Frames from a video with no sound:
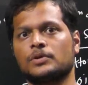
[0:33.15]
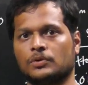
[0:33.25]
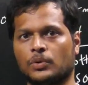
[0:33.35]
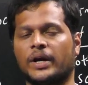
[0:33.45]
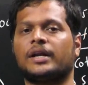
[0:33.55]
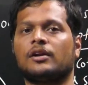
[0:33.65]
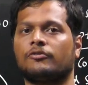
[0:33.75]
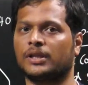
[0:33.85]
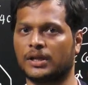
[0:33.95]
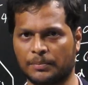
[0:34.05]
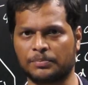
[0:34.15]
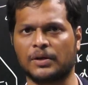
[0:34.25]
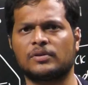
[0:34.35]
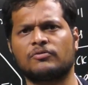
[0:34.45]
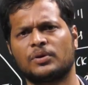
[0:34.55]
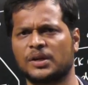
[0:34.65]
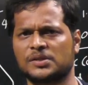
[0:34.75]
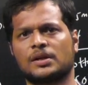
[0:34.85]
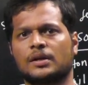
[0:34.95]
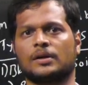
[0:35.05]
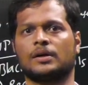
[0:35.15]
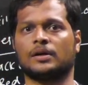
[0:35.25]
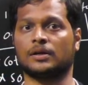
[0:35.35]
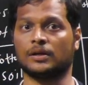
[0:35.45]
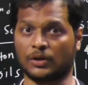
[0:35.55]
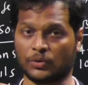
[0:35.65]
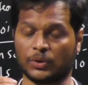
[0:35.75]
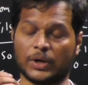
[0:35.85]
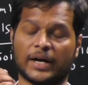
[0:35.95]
to identify the depth of the foundation or to